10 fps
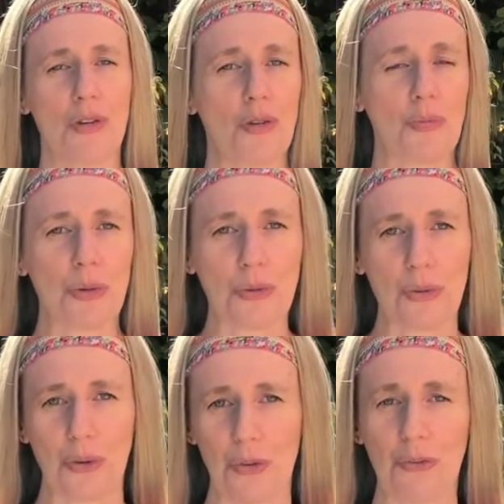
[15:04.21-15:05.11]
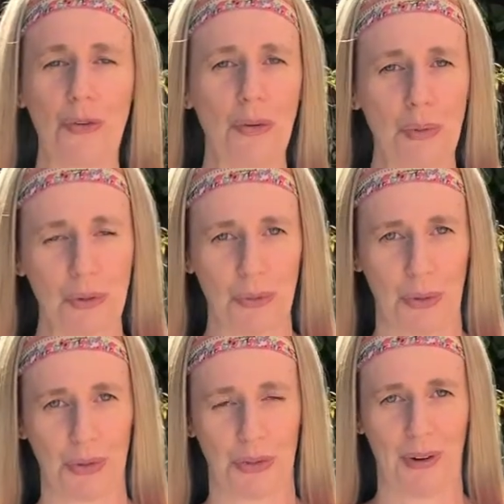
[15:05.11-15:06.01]
new moon or the full moon
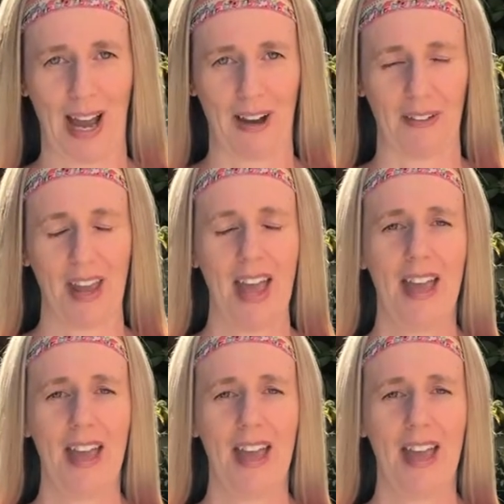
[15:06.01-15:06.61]
rolls around.